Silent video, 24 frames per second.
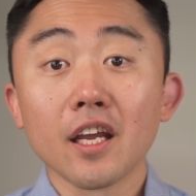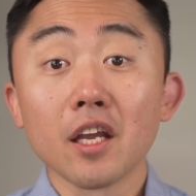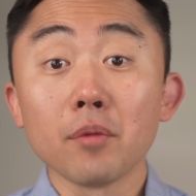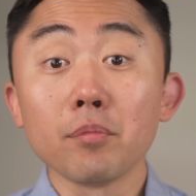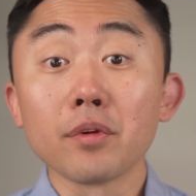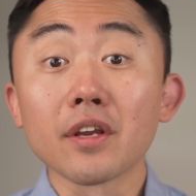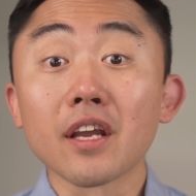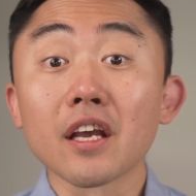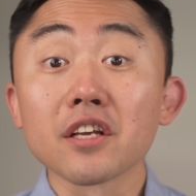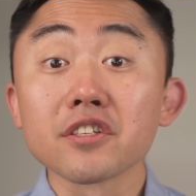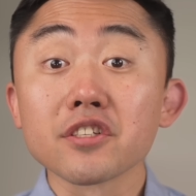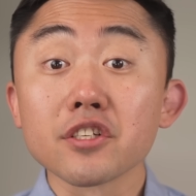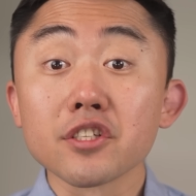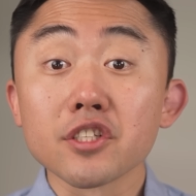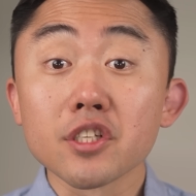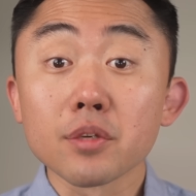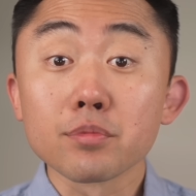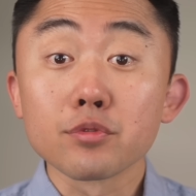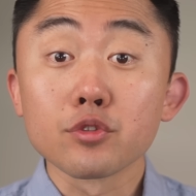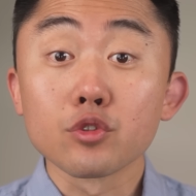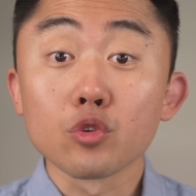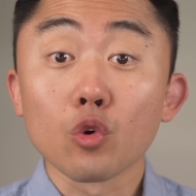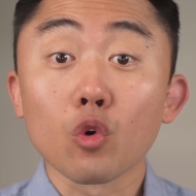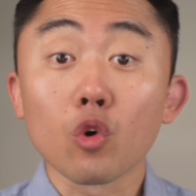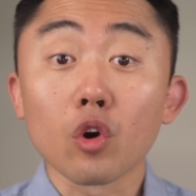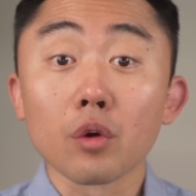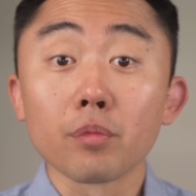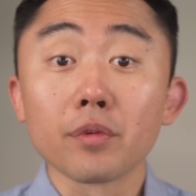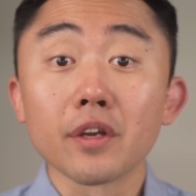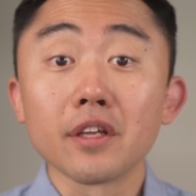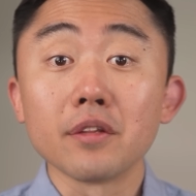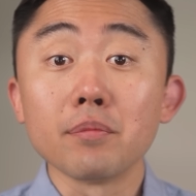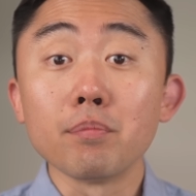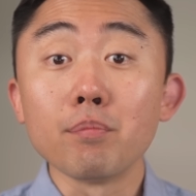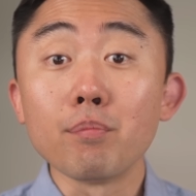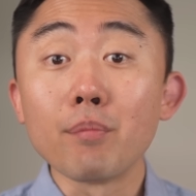And because it's
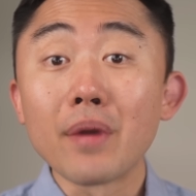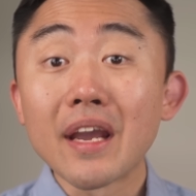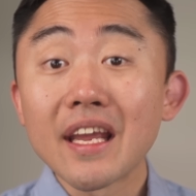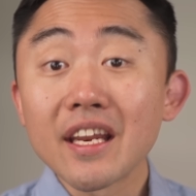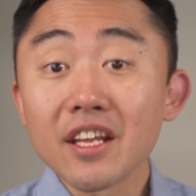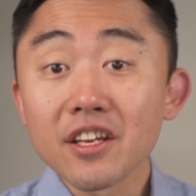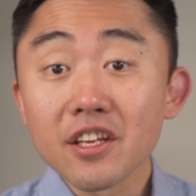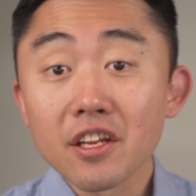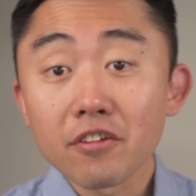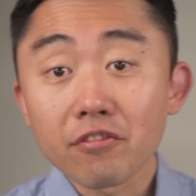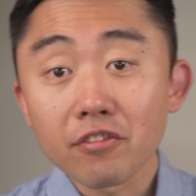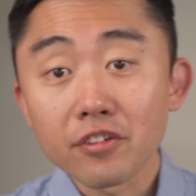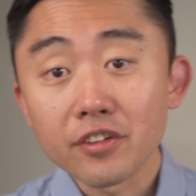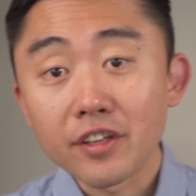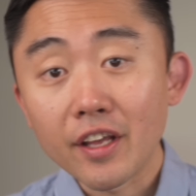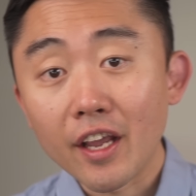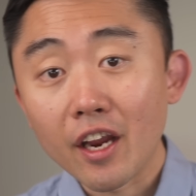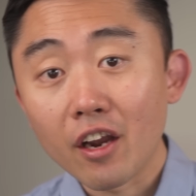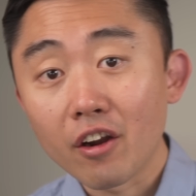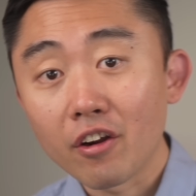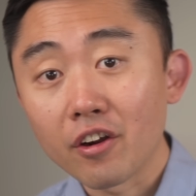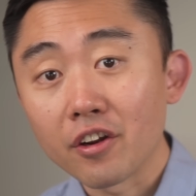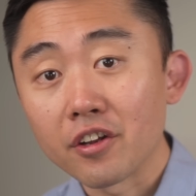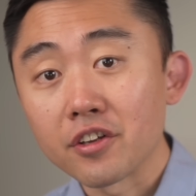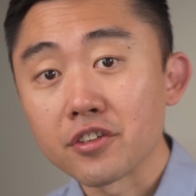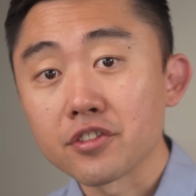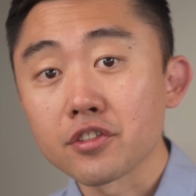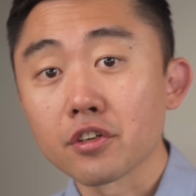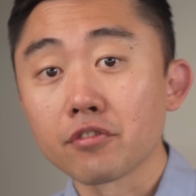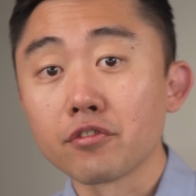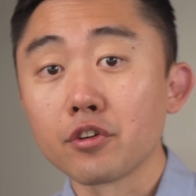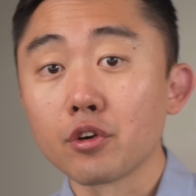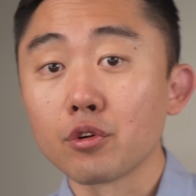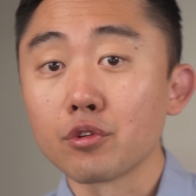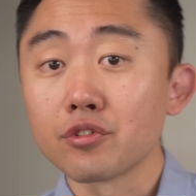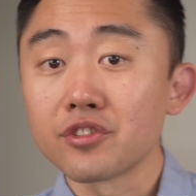absorbed in many different areas
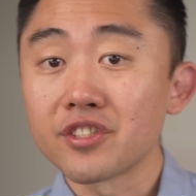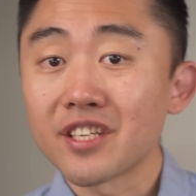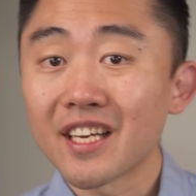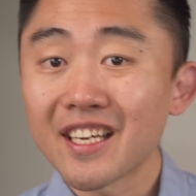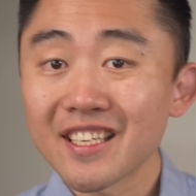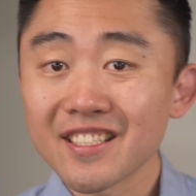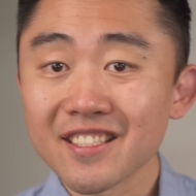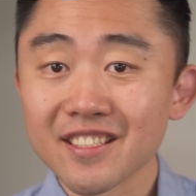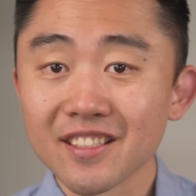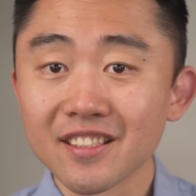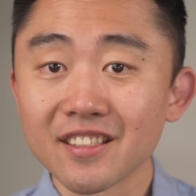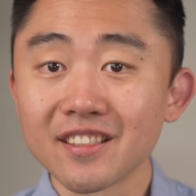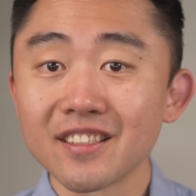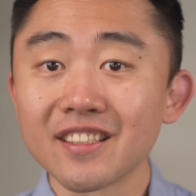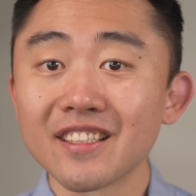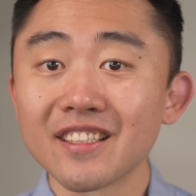of your intestine,